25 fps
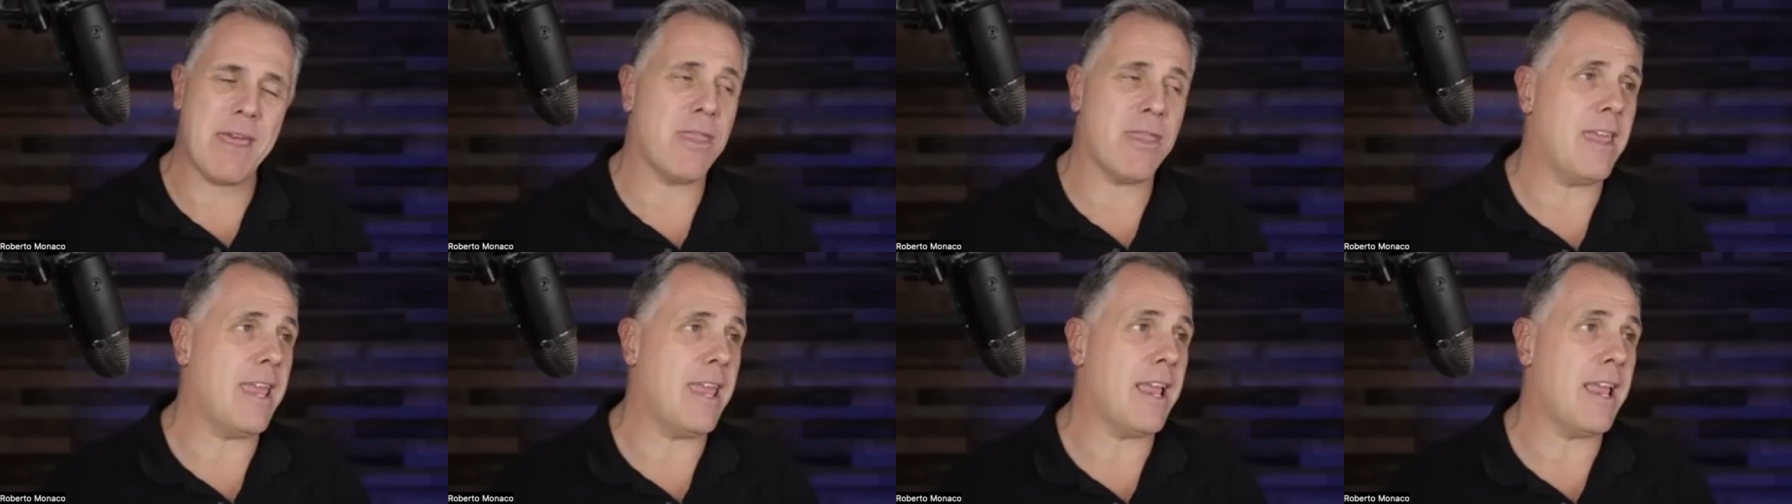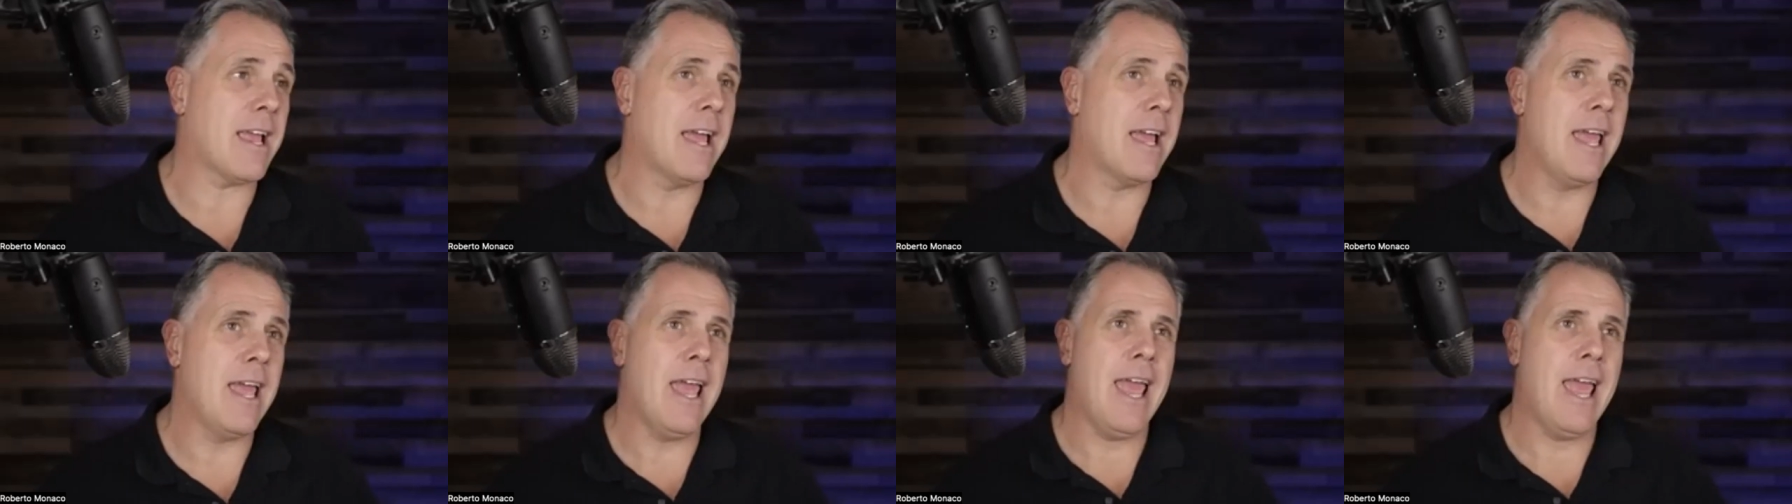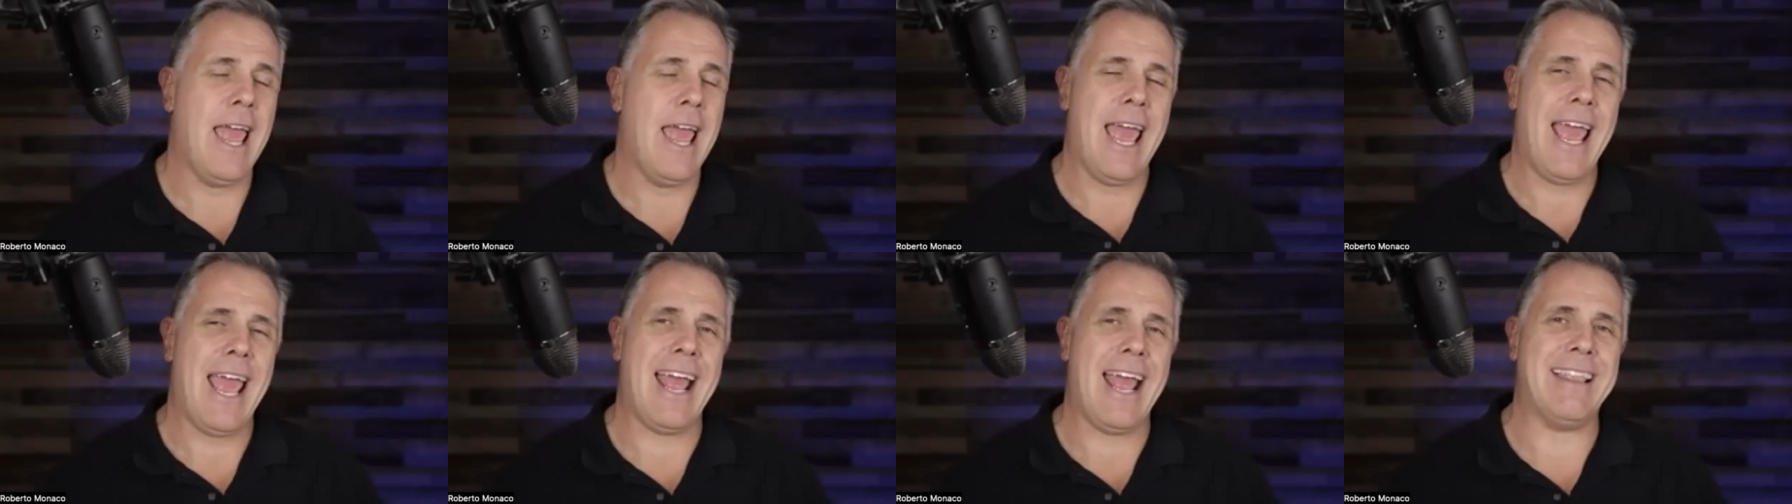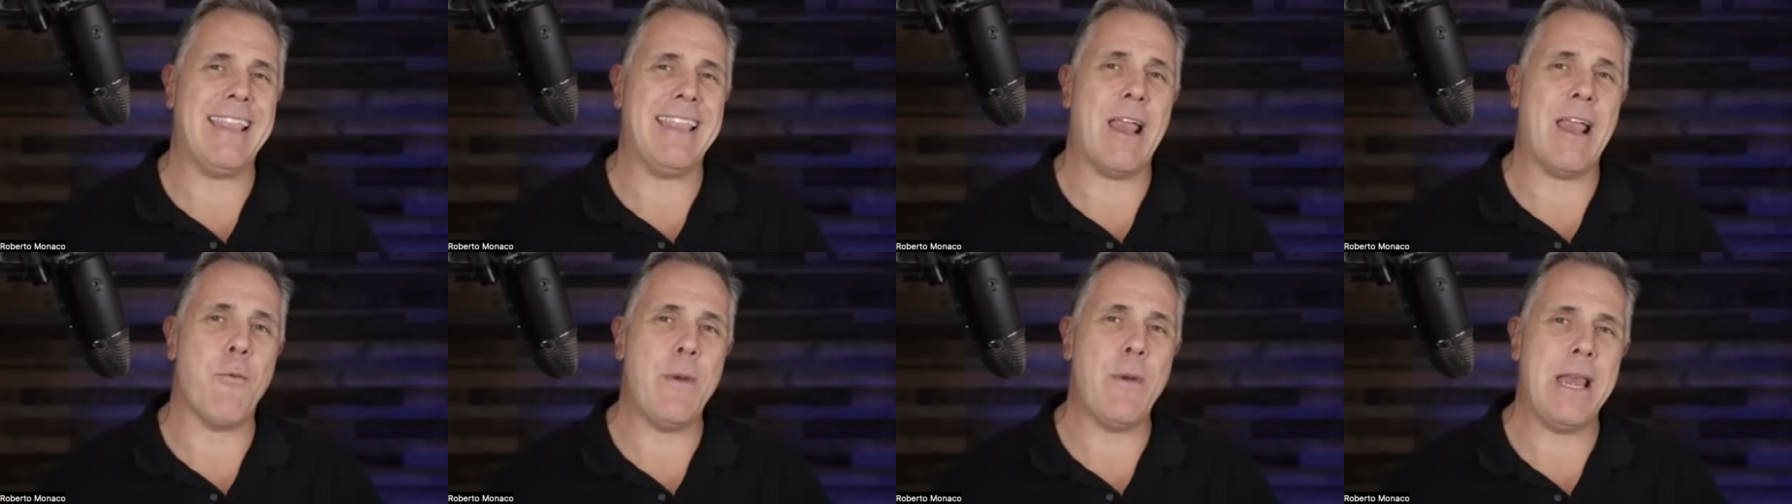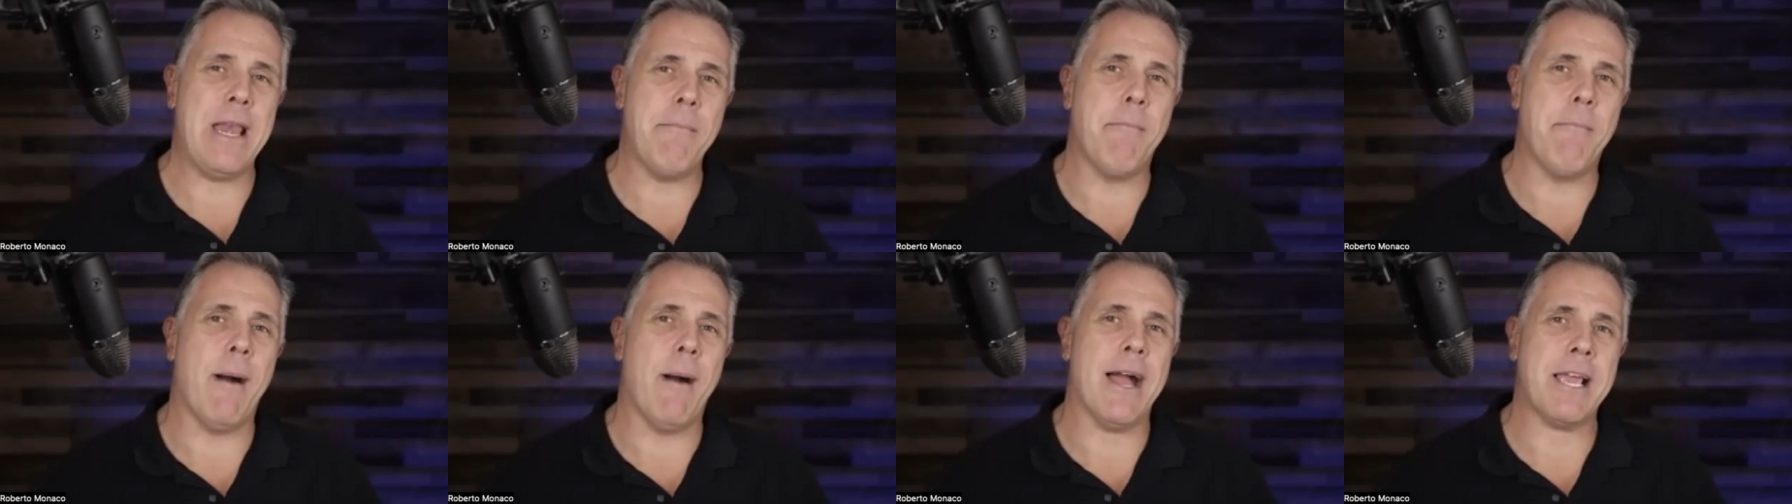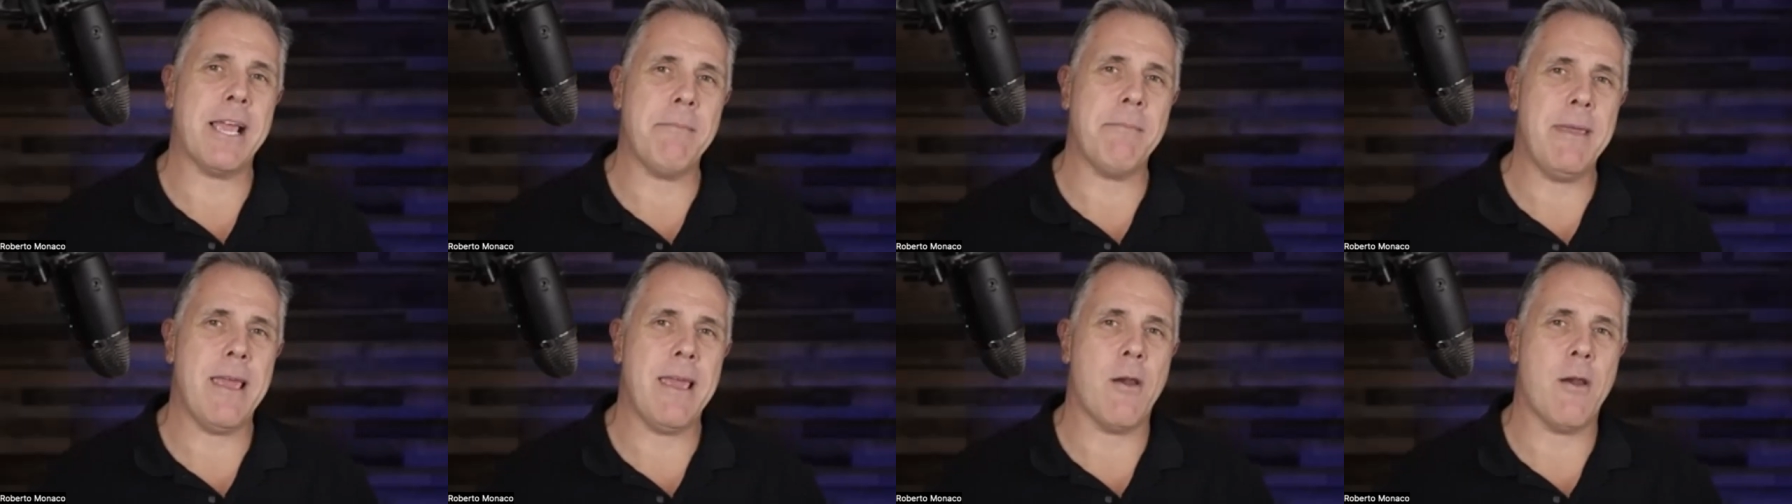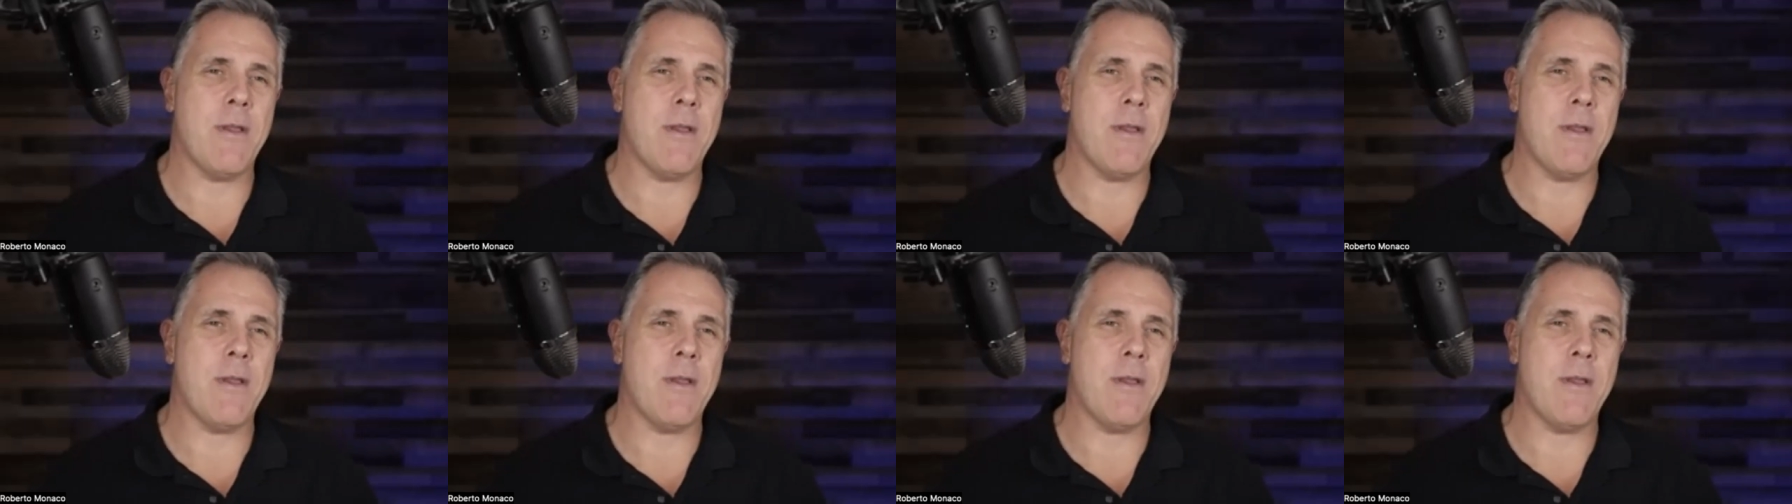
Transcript: thing and that really bugged me i